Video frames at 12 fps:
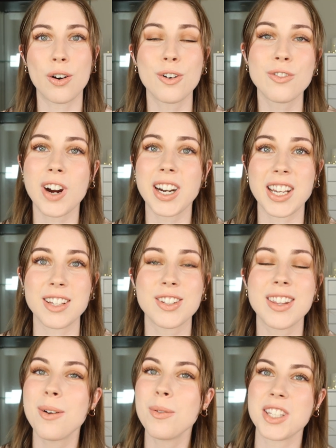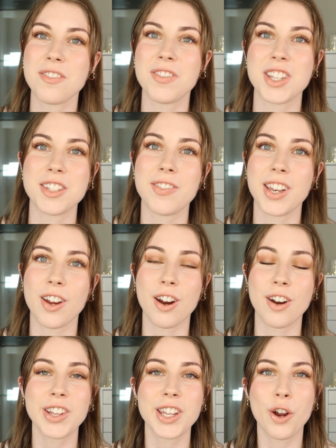Alrighty, so that was it for this video.
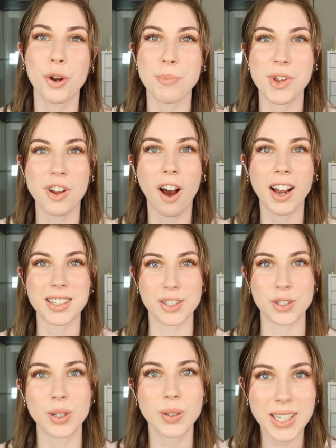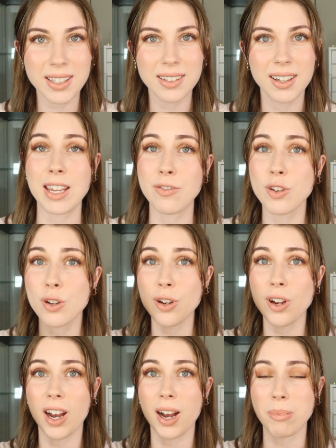I really hope you guys enjoyed. If
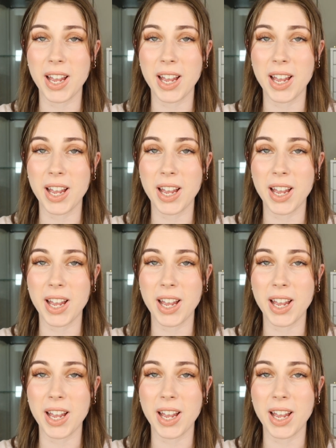you are